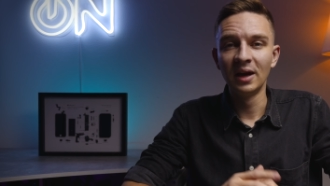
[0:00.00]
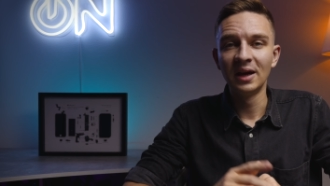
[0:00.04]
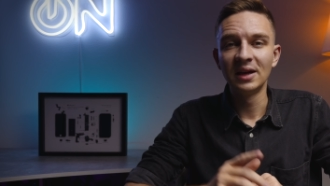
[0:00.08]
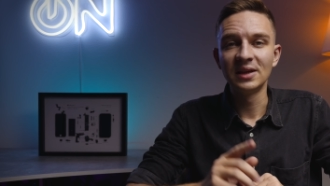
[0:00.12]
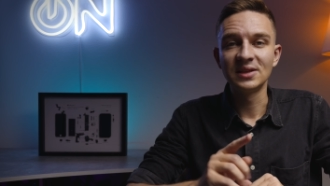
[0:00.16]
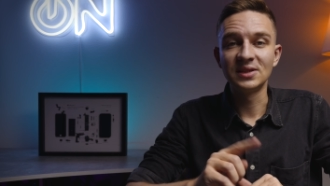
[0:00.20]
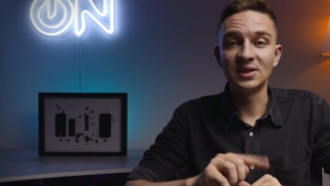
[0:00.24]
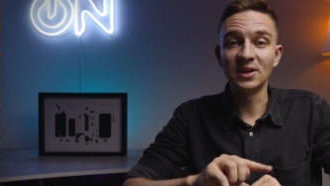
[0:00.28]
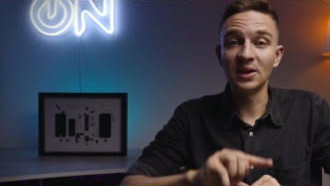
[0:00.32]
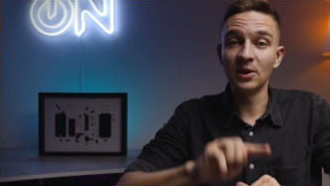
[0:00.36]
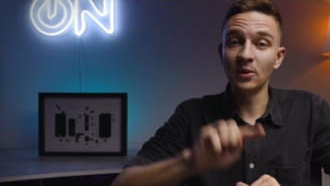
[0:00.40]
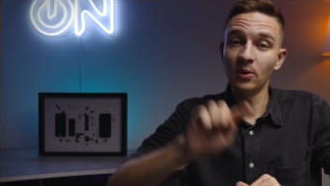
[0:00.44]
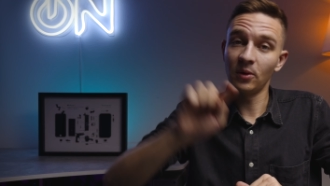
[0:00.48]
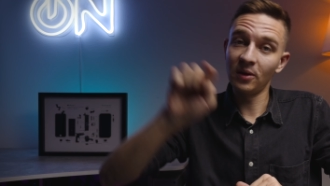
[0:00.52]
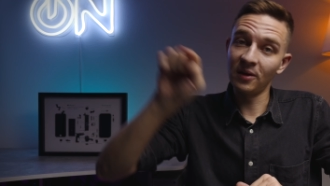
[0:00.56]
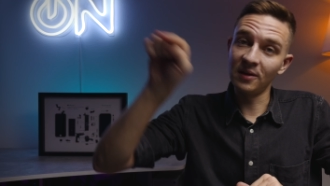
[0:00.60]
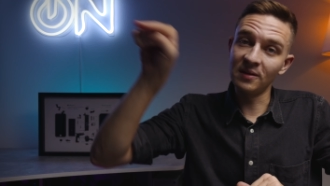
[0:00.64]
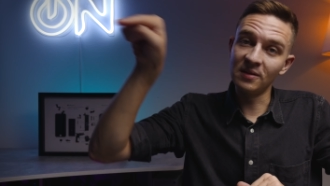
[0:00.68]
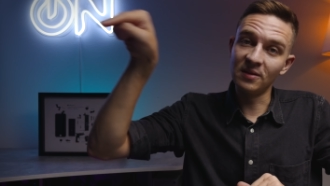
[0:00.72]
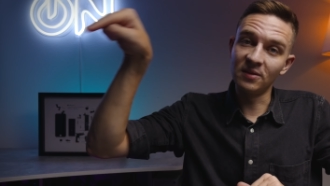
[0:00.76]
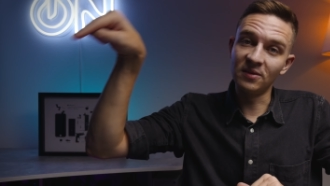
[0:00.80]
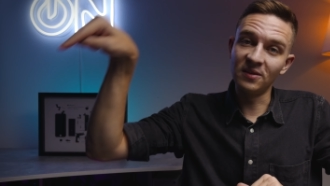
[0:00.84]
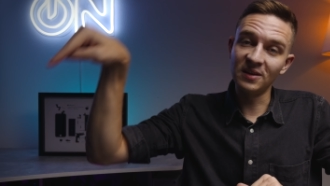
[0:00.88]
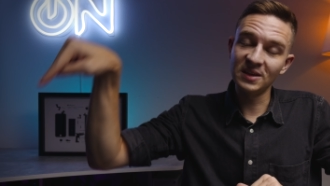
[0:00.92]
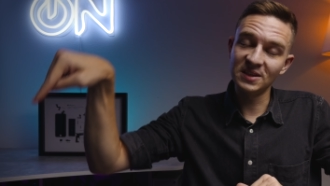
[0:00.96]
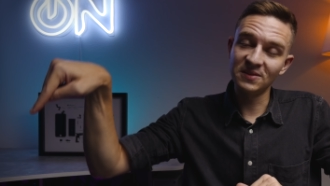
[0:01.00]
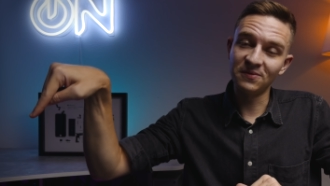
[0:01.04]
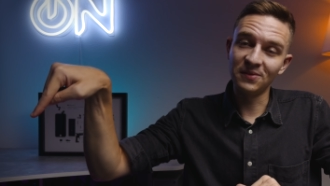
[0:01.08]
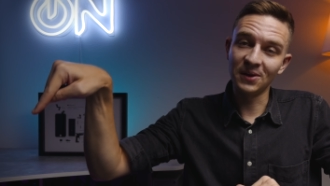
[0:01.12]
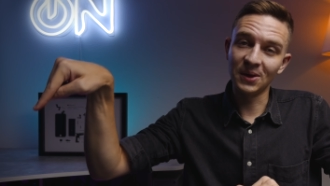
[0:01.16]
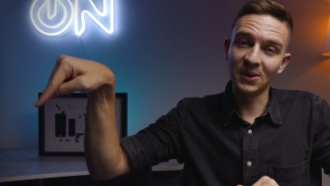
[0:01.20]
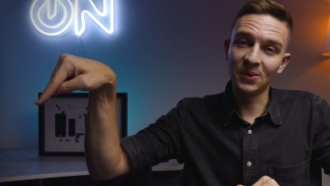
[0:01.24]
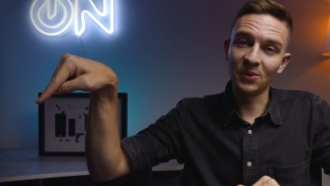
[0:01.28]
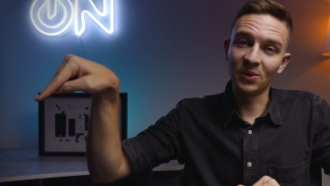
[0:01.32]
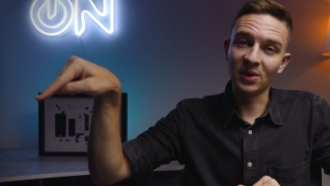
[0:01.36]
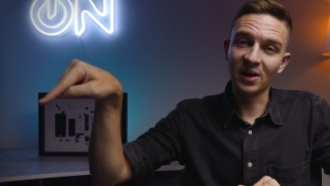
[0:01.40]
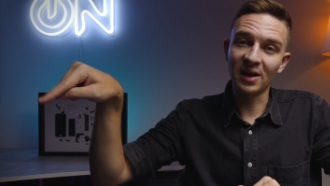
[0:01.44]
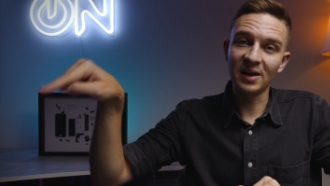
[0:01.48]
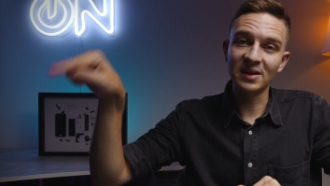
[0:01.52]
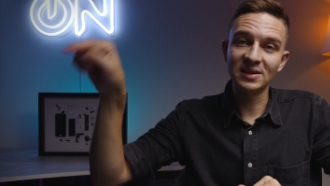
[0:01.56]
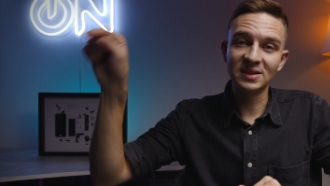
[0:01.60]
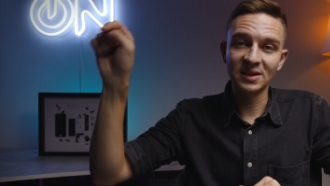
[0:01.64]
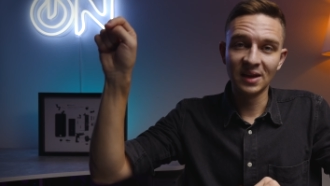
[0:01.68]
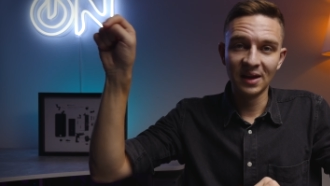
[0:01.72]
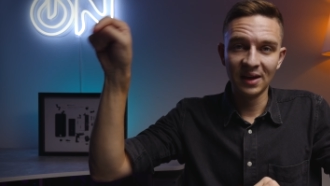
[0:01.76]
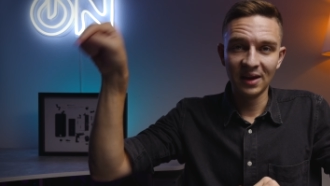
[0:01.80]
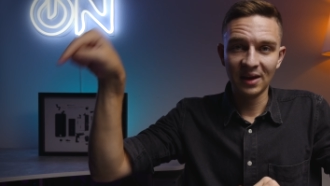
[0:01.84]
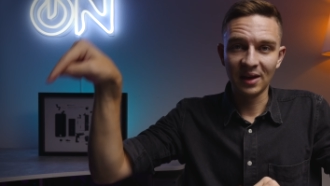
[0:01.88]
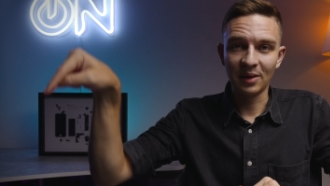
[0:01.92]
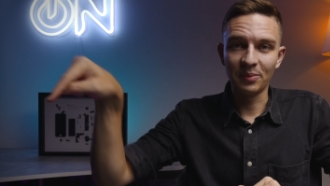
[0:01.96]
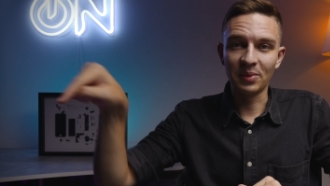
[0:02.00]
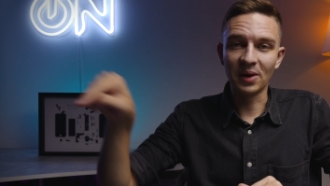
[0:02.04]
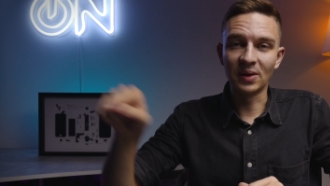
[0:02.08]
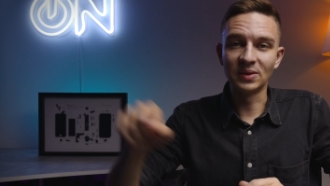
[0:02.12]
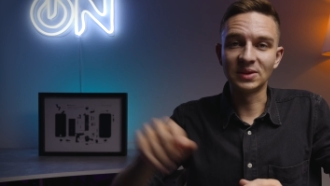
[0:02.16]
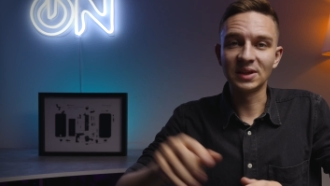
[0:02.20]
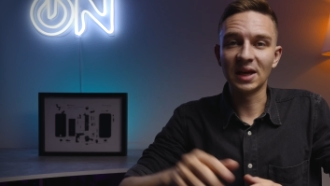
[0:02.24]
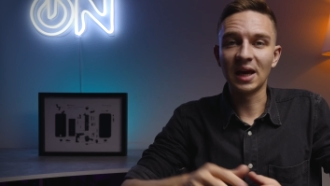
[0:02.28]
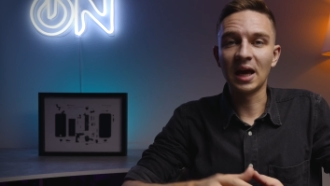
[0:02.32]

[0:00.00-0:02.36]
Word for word: See you in this video, guys, about